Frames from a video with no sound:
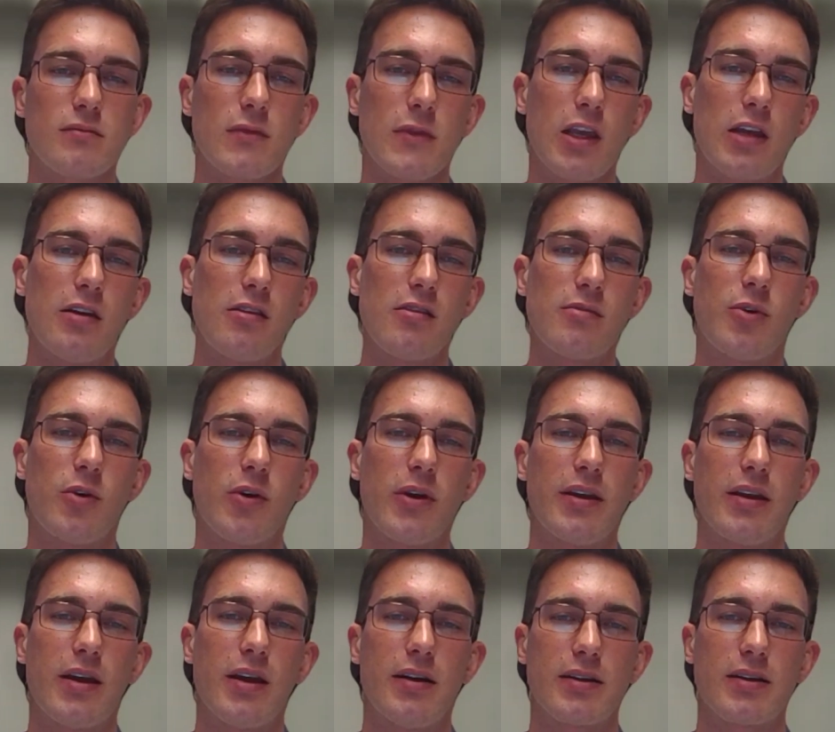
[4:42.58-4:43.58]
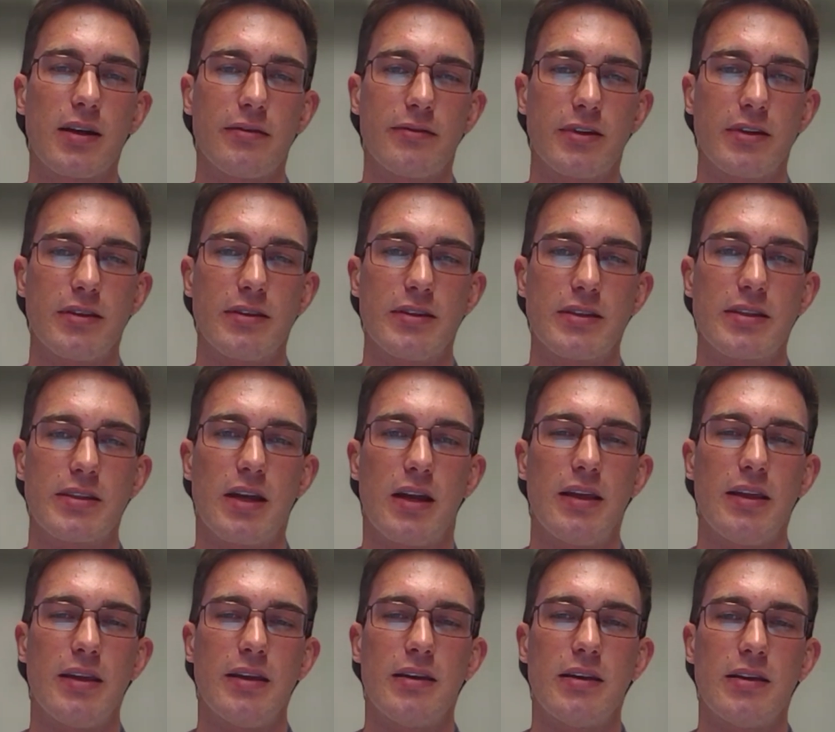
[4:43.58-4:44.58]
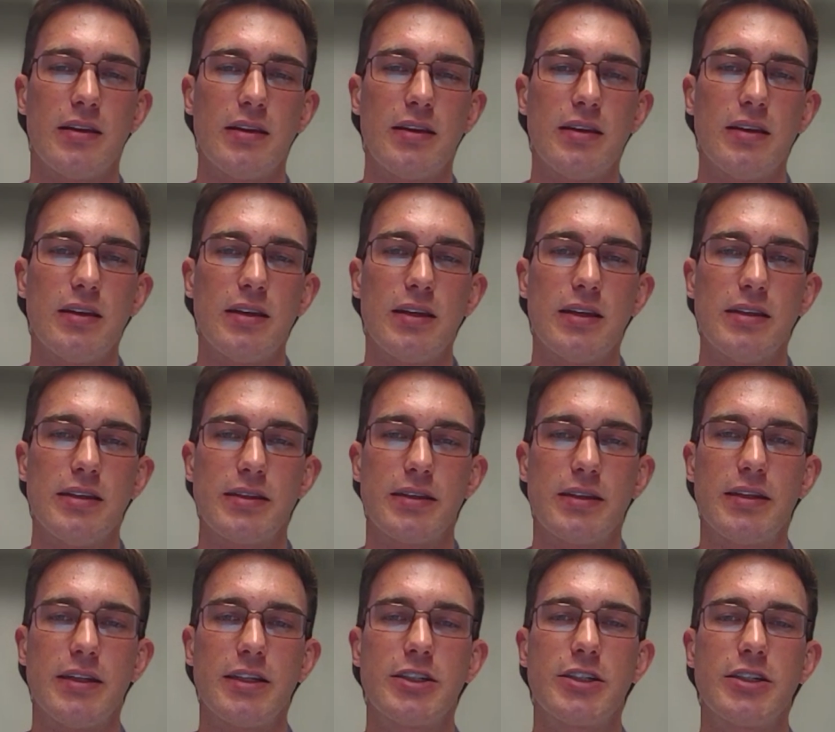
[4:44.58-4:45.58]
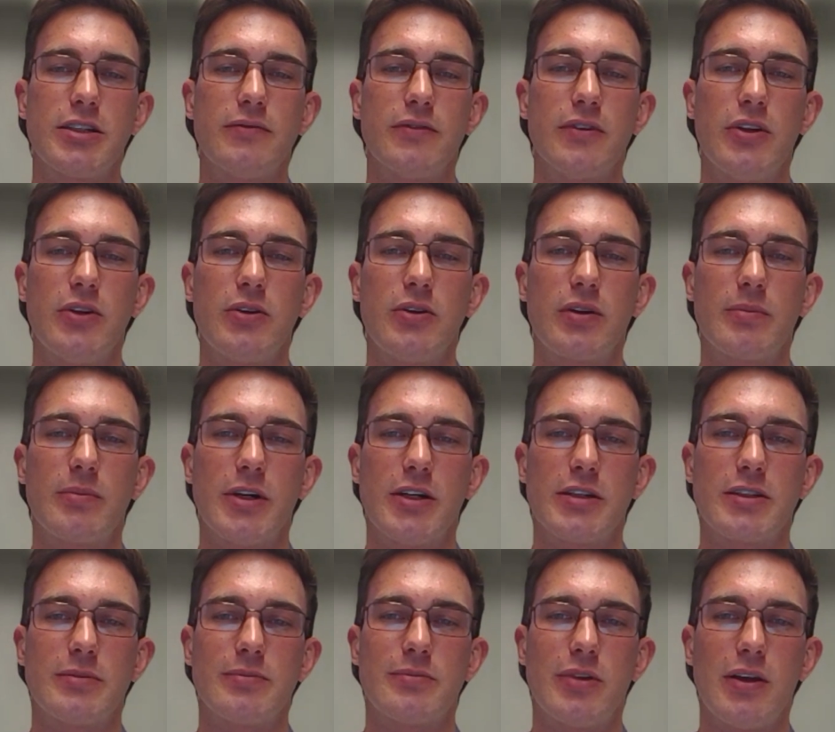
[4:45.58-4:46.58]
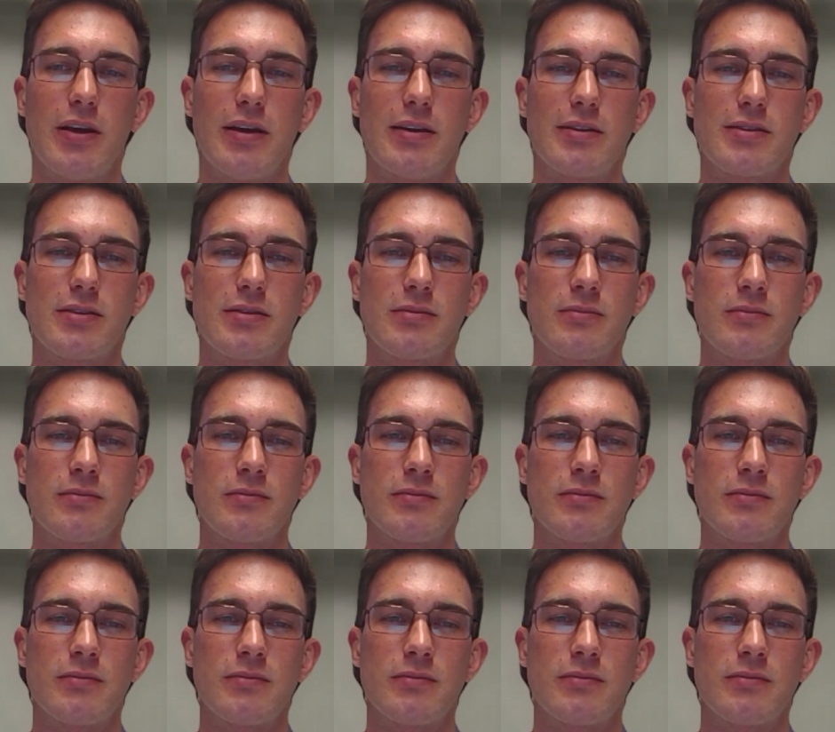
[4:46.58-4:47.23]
Another point not covered in the study is the addition of new combustion plants.